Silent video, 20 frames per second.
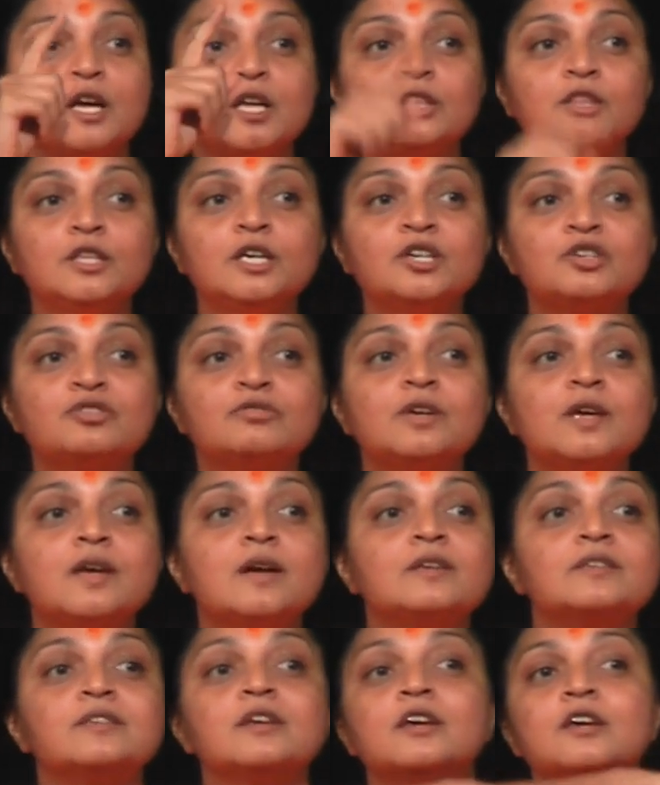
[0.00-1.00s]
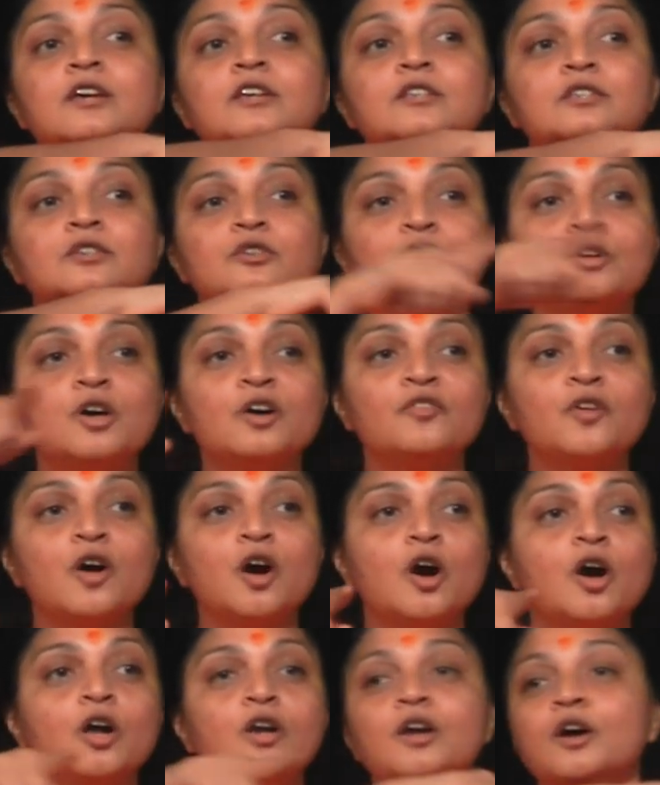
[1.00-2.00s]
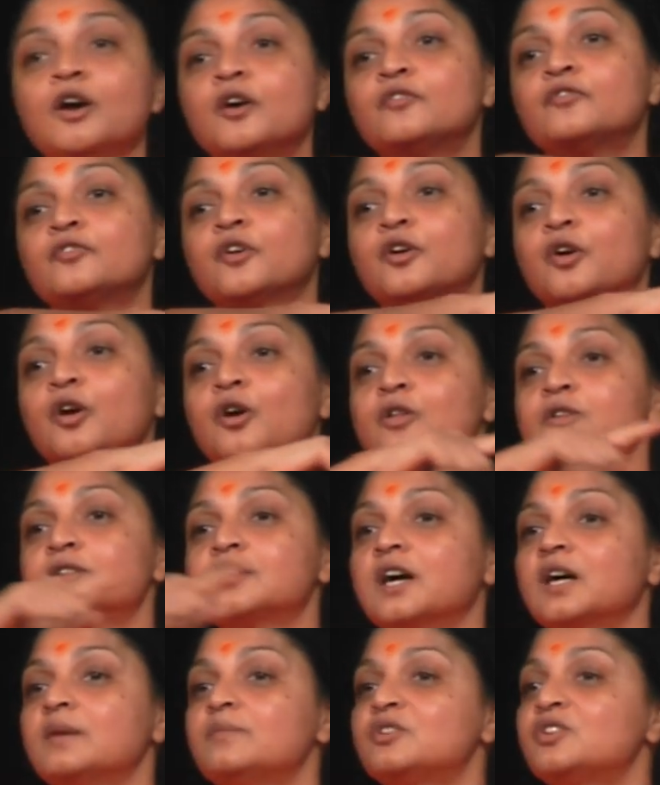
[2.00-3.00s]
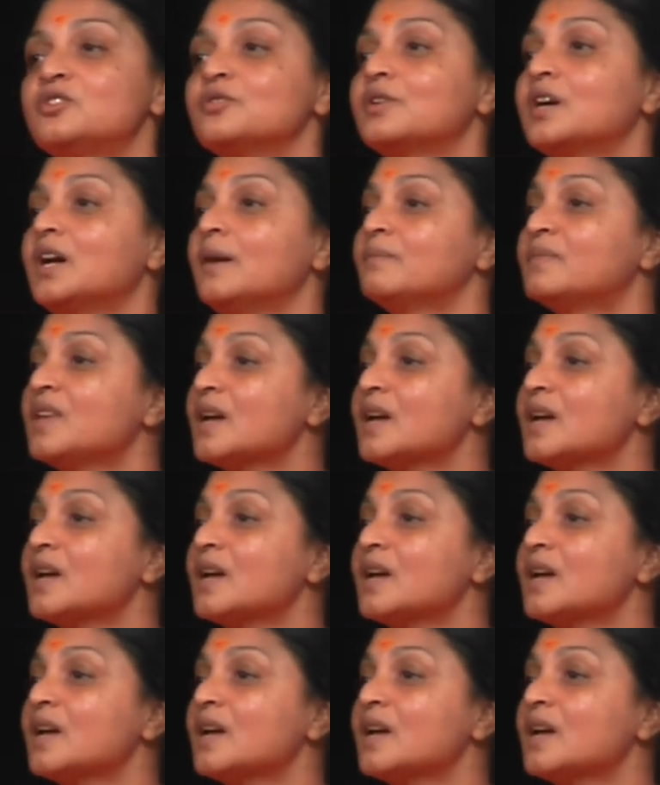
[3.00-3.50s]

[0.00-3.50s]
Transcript: Nishreyas is good of all for all times to come.